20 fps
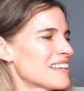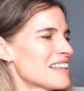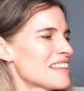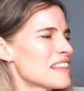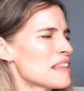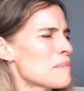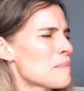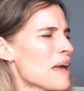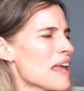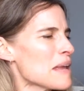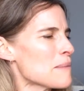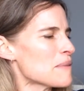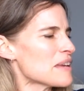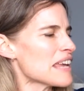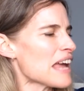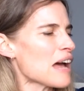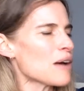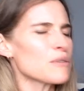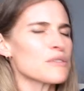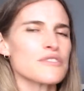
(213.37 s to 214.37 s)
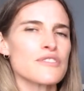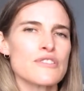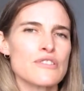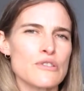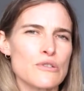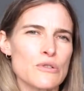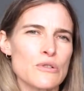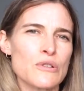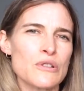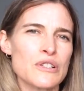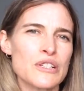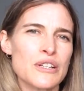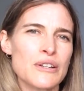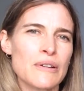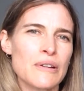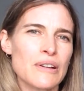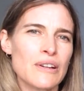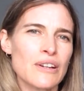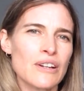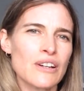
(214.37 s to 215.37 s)
The baby owls thought,
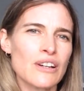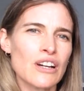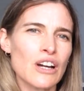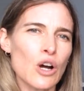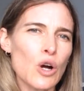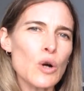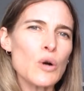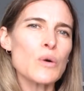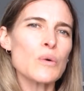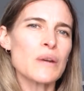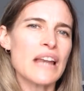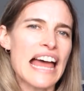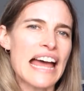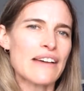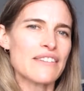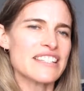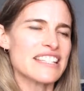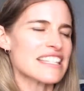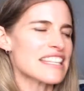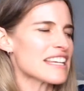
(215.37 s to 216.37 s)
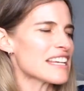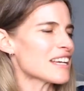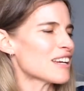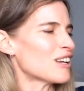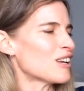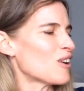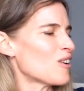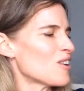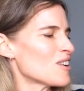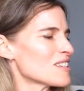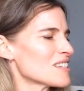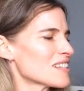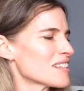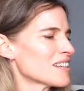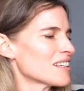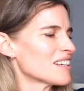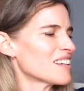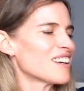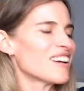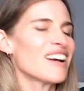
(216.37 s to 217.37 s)
"All owls think a lot."
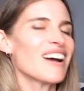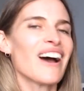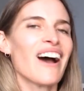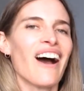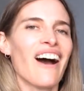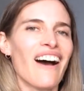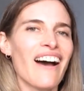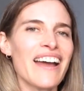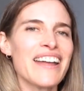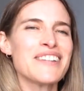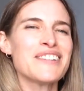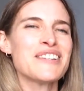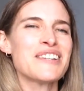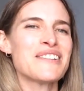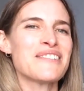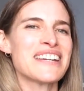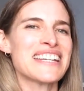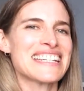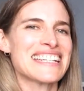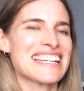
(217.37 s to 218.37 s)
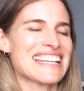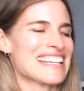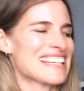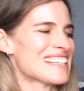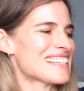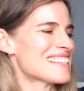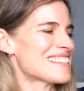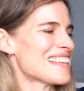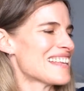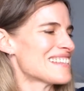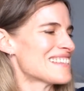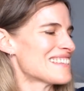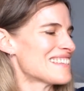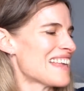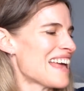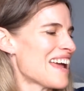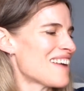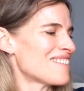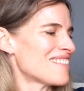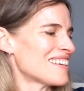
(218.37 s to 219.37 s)
"I knew it," said
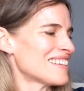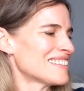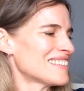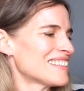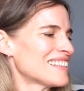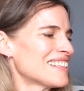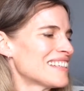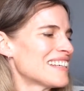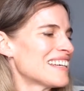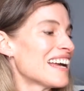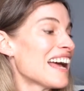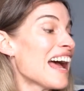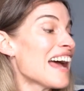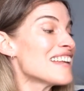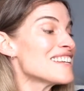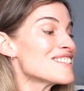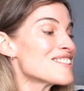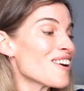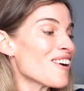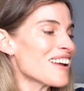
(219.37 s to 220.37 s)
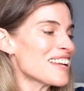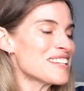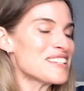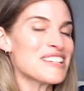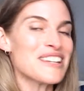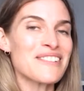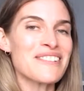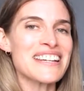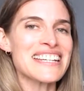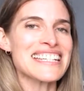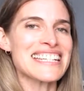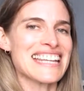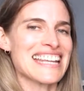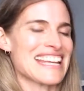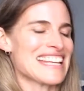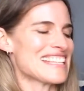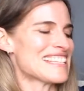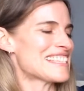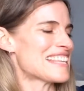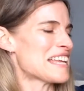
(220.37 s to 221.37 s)
Sarah. "And I knew it,"
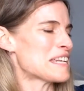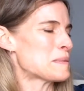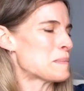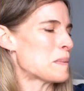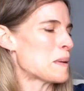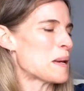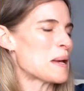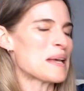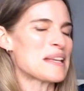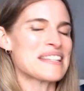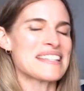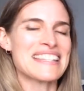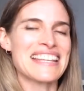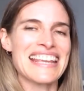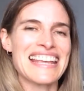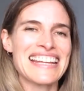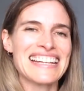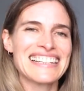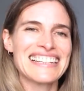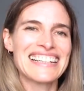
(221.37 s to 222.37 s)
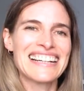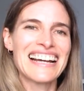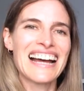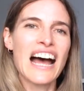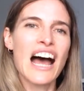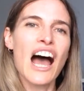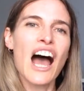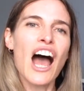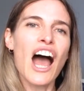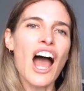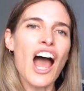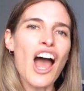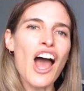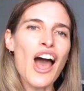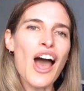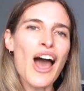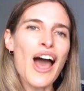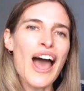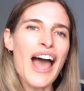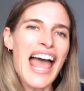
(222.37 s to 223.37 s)
said Percy.
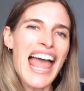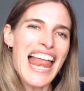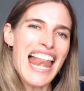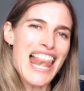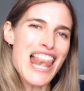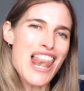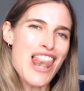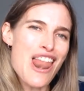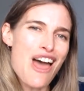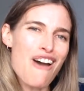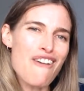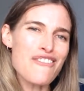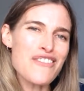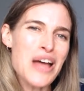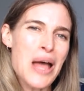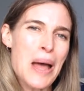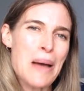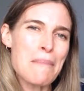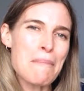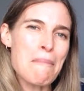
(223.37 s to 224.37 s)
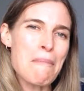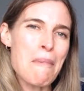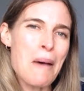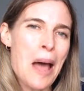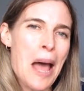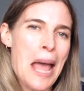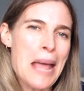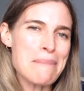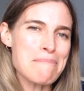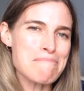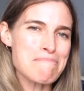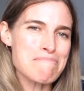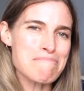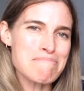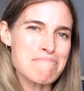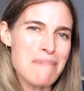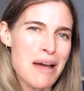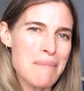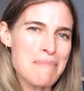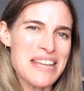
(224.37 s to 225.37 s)
"I love my
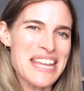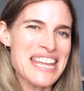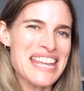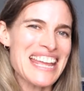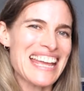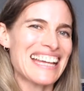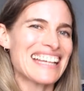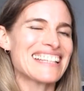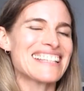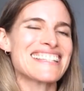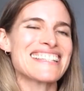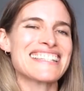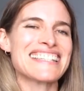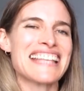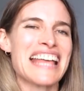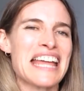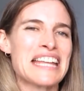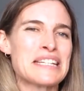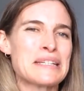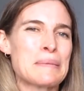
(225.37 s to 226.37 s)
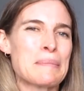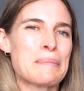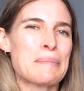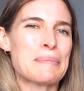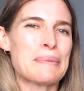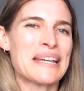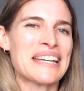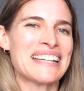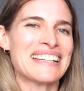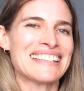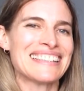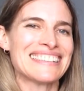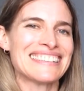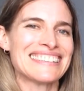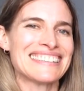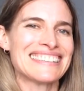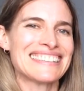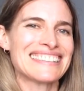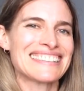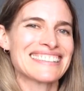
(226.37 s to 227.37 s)
mummy," said Bill.